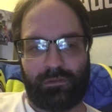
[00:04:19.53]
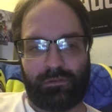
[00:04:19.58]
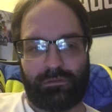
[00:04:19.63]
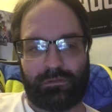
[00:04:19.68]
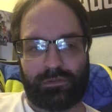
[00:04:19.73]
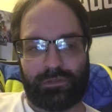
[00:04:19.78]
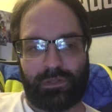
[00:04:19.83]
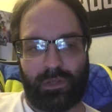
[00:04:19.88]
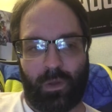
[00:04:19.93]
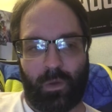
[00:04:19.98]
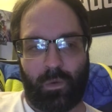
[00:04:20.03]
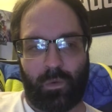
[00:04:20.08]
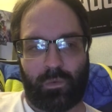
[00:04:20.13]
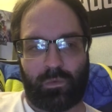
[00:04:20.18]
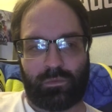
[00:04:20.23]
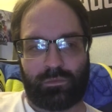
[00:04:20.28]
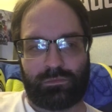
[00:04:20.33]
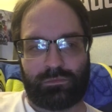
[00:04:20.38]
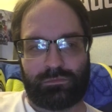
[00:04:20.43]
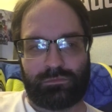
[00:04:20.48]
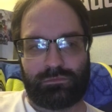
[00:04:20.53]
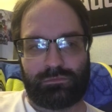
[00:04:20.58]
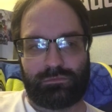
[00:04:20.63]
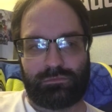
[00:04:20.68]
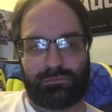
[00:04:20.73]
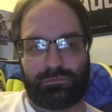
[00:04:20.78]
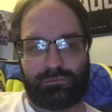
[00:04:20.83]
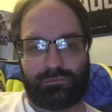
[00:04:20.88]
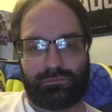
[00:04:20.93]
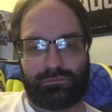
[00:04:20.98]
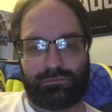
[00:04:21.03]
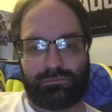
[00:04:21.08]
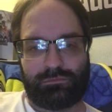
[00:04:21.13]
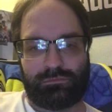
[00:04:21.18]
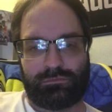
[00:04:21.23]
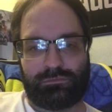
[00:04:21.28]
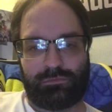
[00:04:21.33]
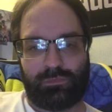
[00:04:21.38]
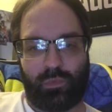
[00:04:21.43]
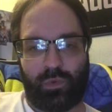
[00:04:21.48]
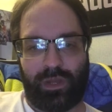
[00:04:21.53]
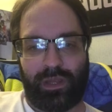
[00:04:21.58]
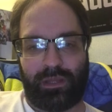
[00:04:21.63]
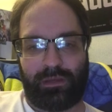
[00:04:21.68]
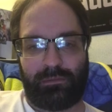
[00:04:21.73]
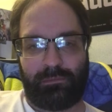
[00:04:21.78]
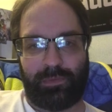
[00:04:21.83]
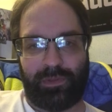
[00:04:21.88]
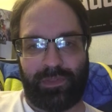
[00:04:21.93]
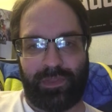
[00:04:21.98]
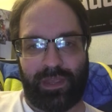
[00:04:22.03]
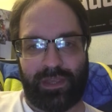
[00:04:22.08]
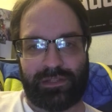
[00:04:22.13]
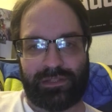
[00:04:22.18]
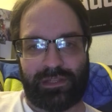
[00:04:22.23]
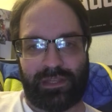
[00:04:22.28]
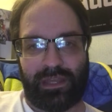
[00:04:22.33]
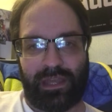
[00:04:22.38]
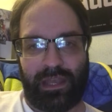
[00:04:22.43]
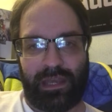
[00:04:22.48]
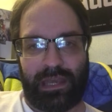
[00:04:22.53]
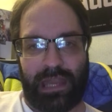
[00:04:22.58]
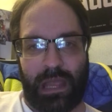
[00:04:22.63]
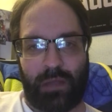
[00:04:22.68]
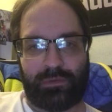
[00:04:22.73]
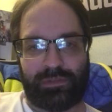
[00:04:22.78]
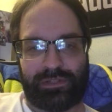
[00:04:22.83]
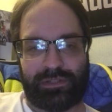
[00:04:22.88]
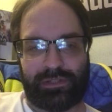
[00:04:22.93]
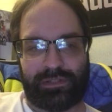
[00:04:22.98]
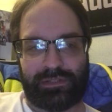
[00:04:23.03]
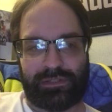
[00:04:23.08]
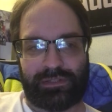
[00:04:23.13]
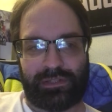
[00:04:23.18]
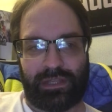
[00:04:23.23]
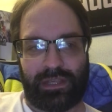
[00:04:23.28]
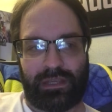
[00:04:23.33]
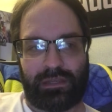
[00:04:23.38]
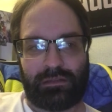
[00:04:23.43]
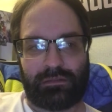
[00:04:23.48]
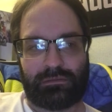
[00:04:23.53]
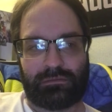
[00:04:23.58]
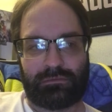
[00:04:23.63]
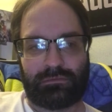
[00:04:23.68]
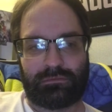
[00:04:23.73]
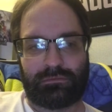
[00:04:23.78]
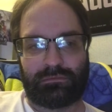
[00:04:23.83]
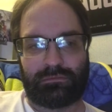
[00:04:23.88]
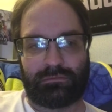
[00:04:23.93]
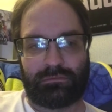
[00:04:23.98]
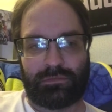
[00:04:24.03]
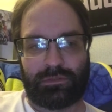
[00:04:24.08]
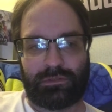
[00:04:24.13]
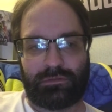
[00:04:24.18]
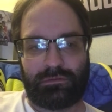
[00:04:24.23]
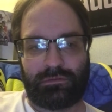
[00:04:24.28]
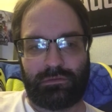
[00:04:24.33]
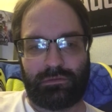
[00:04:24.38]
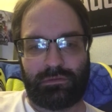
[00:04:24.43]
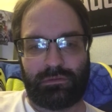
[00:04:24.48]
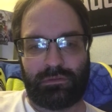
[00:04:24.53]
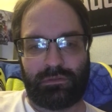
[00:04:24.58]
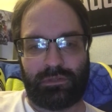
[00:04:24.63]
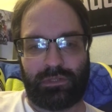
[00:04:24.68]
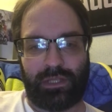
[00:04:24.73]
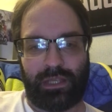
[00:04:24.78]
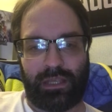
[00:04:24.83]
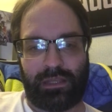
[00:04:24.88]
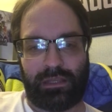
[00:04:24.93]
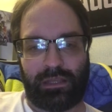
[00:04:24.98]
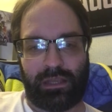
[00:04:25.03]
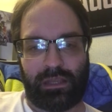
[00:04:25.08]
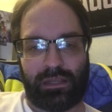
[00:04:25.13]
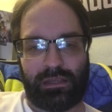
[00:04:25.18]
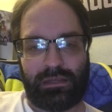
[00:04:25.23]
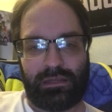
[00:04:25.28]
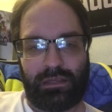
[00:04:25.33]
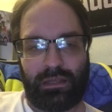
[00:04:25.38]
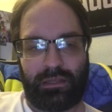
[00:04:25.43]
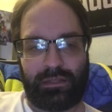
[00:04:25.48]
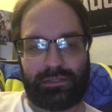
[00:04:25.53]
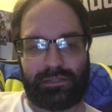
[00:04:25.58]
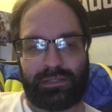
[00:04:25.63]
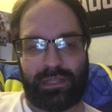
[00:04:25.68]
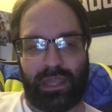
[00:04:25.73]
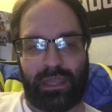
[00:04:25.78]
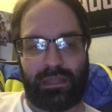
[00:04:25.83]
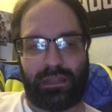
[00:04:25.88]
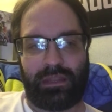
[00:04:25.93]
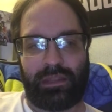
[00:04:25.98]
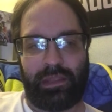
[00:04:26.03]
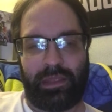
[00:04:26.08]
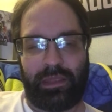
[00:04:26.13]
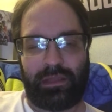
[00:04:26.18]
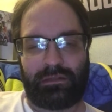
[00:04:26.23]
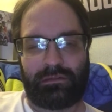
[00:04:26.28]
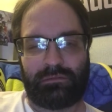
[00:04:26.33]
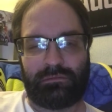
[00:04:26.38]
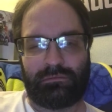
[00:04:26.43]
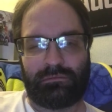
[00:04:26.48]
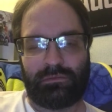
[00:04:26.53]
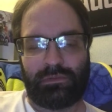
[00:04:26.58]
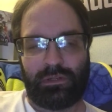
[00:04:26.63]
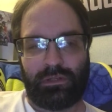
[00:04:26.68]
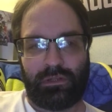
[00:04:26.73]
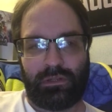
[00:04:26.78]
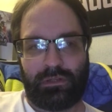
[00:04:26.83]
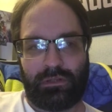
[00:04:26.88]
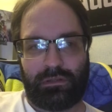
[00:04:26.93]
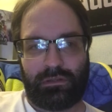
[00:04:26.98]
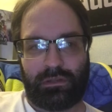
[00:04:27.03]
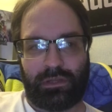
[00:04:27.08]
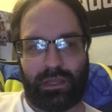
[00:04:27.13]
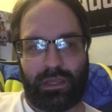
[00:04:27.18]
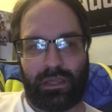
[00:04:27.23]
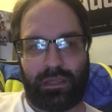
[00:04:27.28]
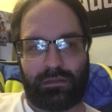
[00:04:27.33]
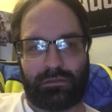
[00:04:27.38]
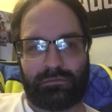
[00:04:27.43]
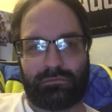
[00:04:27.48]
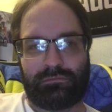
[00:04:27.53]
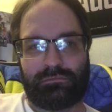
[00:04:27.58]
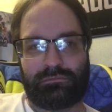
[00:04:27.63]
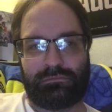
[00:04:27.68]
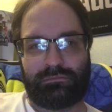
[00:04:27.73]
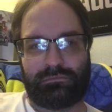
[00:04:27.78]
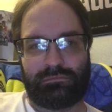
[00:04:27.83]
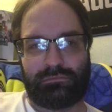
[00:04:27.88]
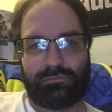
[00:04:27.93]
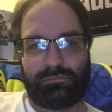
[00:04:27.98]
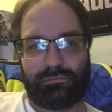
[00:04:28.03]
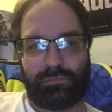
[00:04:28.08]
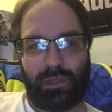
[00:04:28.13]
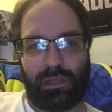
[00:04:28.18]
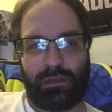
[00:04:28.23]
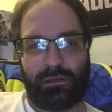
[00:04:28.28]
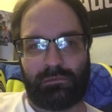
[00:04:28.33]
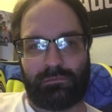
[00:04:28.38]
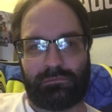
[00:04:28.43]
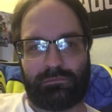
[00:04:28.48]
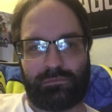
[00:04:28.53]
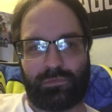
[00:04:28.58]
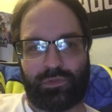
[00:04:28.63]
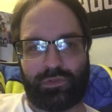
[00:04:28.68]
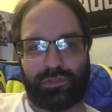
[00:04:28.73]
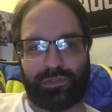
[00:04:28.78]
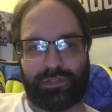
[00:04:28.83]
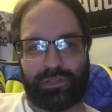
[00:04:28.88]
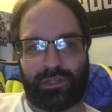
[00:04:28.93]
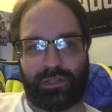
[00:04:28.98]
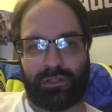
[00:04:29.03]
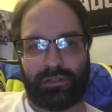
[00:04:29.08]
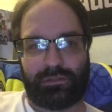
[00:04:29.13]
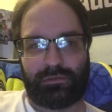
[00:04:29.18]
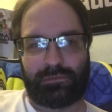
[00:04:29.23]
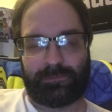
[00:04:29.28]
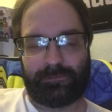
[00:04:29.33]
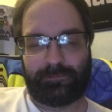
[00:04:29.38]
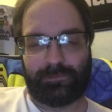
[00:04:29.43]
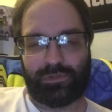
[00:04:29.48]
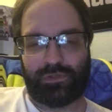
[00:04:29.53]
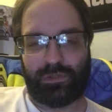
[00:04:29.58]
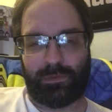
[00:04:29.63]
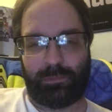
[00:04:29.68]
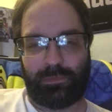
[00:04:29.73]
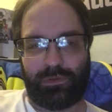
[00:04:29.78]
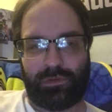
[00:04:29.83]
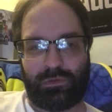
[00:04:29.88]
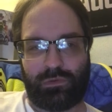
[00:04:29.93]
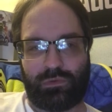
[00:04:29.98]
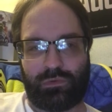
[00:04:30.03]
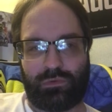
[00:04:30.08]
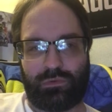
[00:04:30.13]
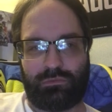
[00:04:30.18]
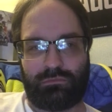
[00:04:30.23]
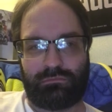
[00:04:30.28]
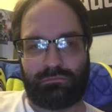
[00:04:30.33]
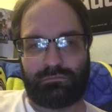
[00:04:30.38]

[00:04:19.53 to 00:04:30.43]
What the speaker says: So when Bethesda announced this thing, they said that, okay, we're just gonna ship you